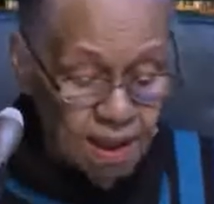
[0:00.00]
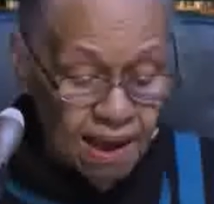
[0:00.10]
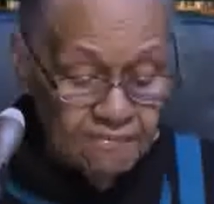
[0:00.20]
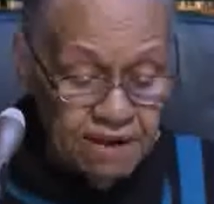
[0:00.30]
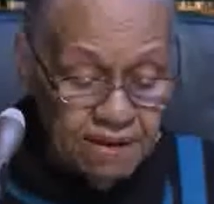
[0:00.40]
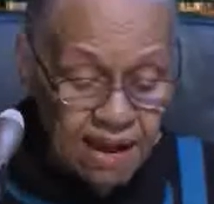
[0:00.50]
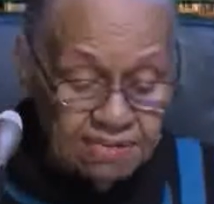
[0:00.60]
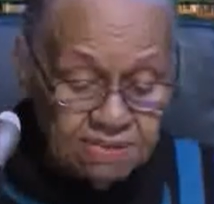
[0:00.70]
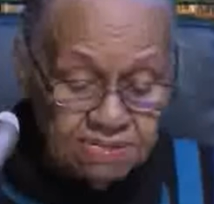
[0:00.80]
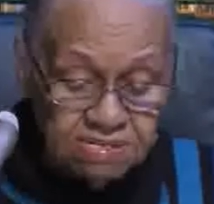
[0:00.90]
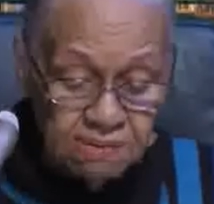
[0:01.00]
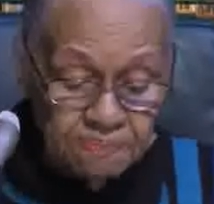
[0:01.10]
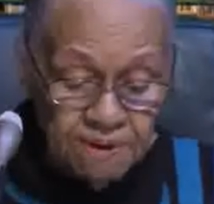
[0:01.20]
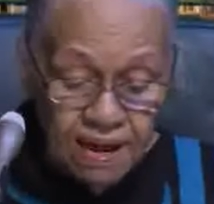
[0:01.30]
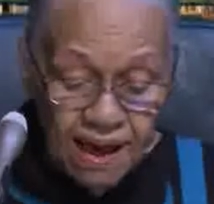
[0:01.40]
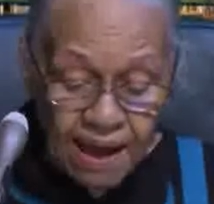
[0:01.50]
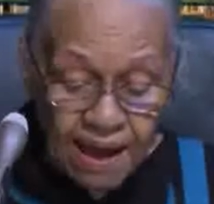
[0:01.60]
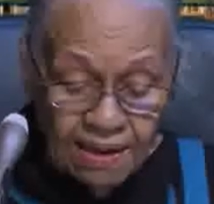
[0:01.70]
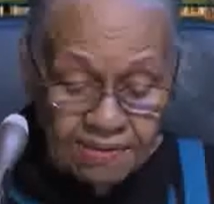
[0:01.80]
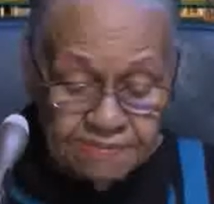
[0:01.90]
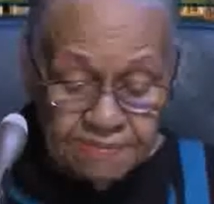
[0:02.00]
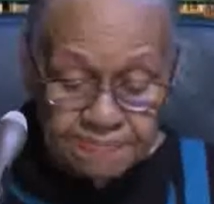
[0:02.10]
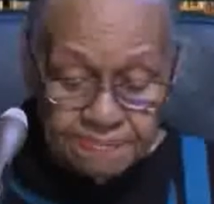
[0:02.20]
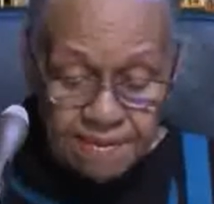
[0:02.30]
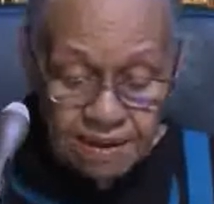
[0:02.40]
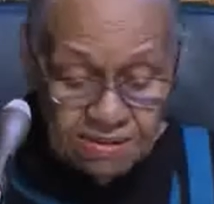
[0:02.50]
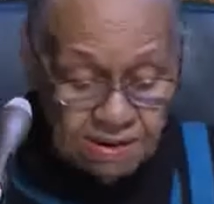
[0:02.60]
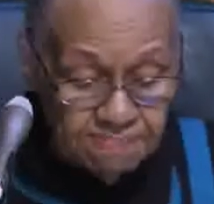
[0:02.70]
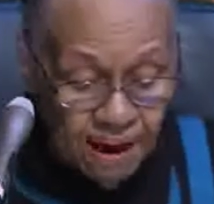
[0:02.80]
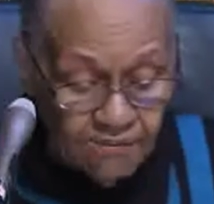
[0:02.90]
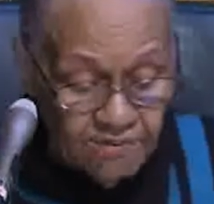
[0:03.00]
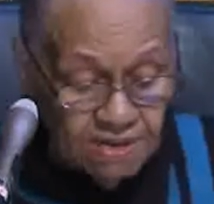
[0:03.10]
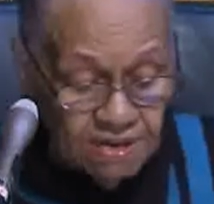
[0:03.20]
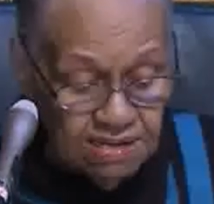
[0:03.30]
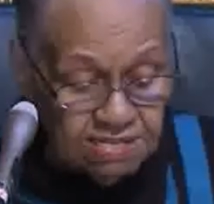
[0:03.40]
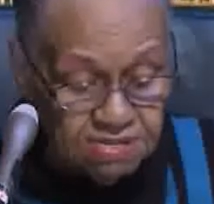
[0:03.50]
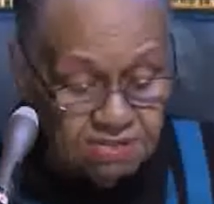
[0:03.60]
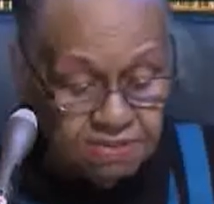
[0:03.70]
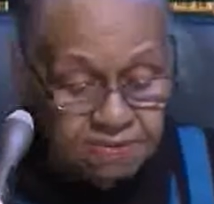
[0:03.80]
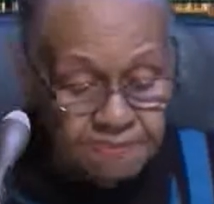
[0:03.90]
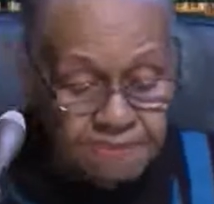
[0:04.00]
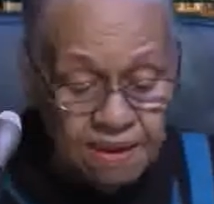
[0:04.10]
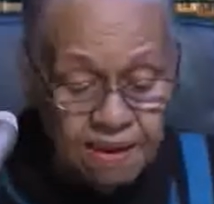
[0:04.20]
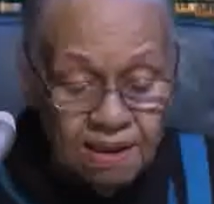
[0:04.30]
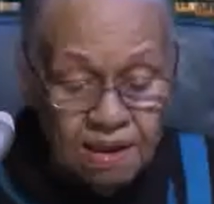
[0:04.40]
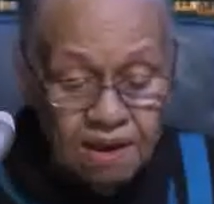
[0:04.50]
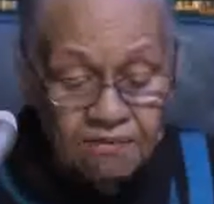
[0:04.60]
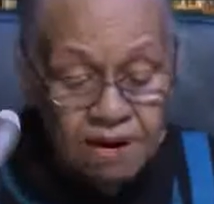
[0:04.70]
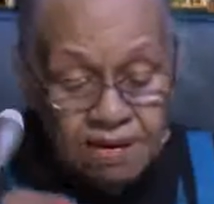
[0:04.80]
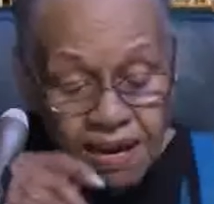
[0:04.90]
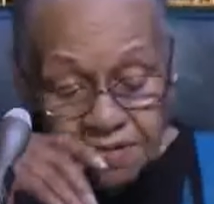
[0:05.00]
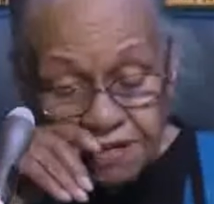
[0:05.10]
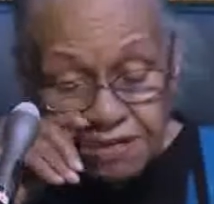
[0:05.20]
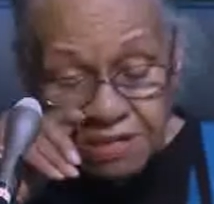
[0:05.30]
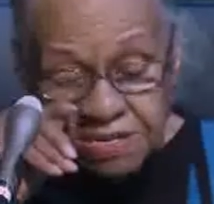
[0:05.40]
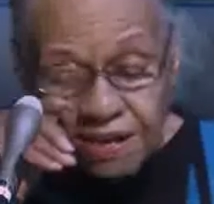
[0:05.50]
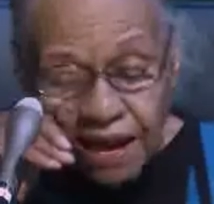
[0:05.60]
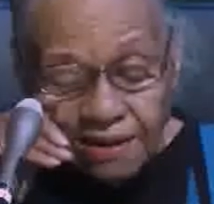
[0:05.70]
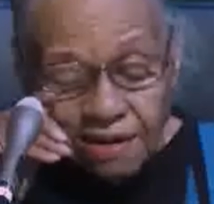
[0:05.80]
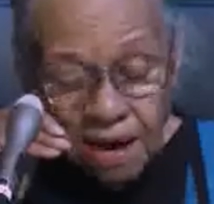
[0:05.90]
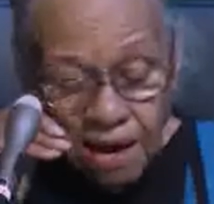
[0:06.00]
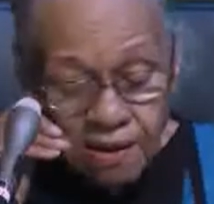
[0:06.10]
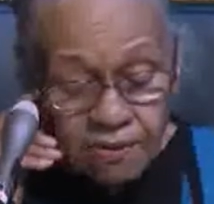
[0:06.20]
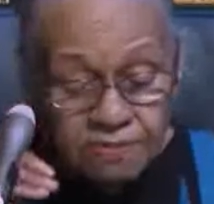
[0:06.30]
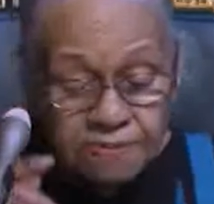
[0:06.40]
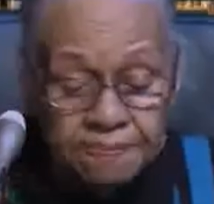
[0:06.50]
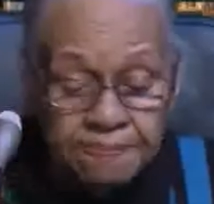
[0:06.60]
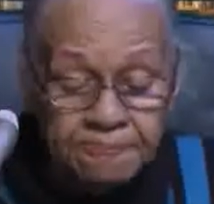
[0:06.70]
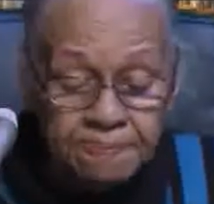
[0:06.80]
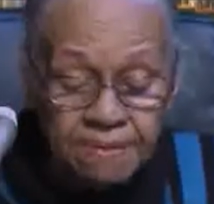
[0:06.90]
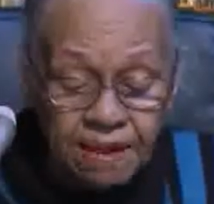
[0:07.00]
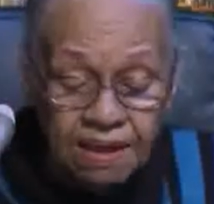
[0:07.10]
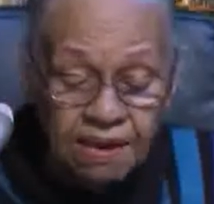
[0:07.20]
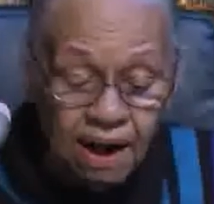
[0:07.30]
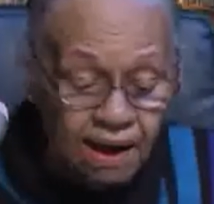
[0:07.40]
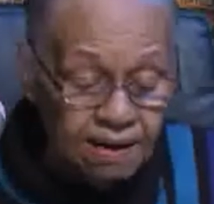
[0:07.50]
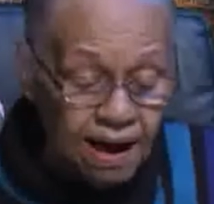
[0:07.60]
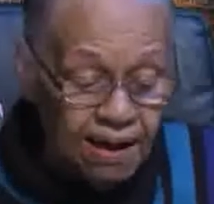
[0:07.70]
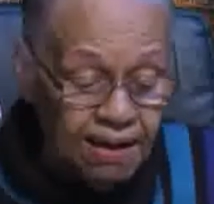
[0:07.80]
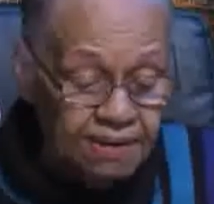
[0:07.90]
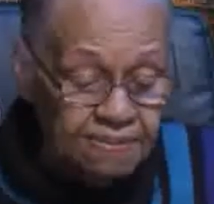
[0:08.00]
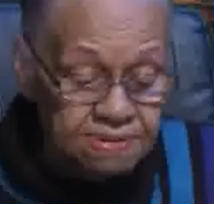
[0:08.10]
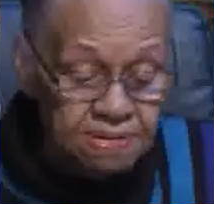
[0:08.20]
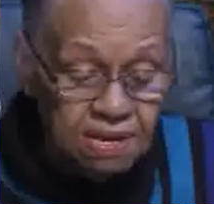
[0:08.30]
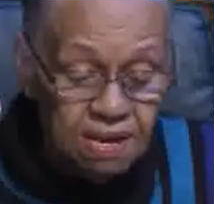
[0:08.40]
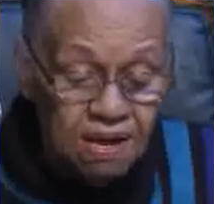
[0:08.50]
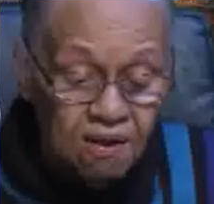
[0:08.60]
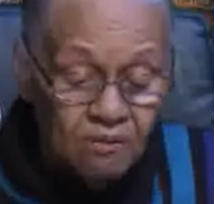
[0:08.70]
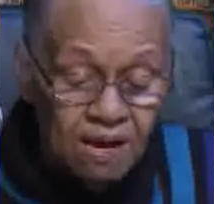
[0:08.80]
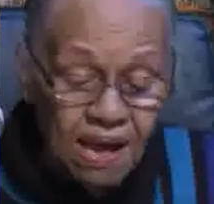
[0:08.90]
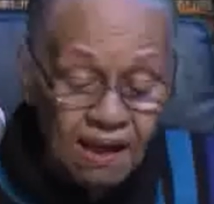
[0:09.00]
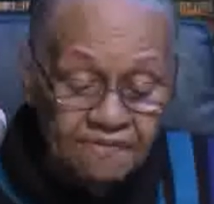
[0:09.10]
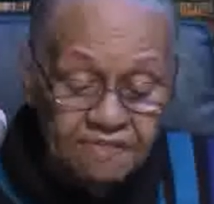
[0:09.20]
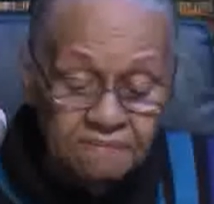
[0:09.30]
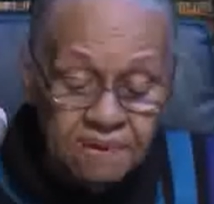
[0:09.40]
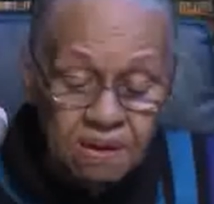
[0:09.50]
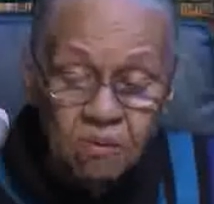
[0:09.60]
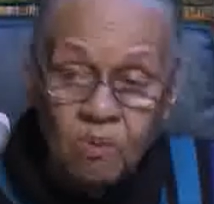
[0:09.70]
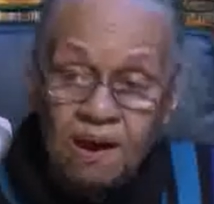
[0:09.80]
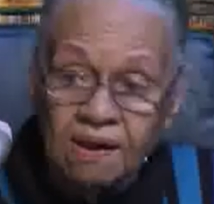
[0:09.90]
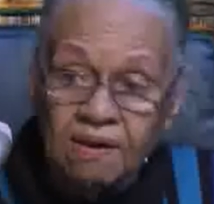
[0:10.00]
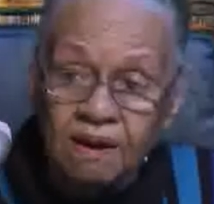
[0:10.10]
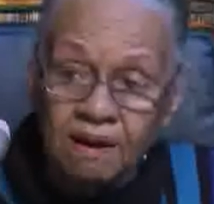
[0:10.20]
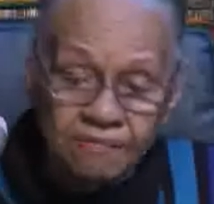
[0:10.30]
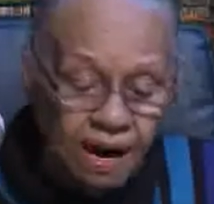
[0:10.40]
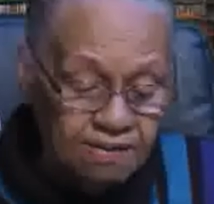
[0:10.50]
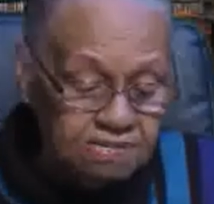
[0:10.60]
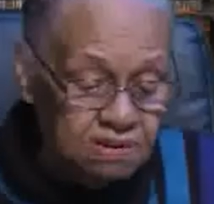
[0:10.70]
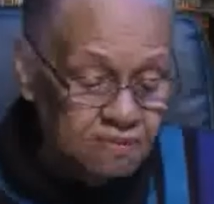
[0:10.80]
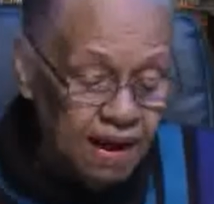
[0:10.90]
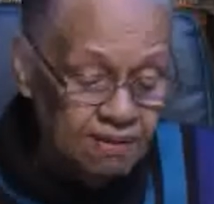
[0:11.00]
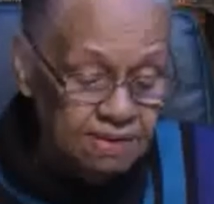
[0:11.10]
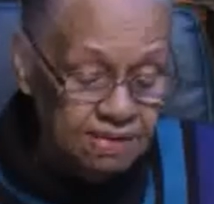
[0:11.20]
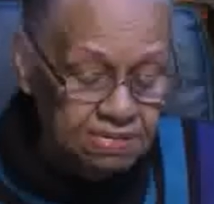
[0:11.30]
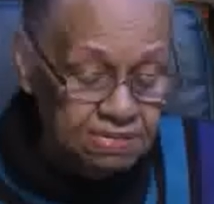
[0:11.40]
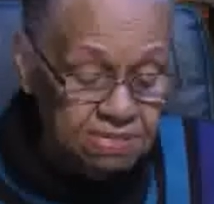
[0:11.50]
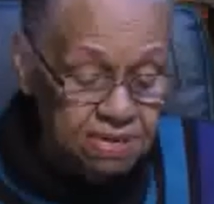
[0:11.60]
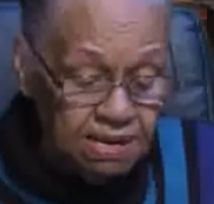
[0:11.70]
A relationship with God is about religion. Religion is not alone in our lives. We have to be aware of our surroundings.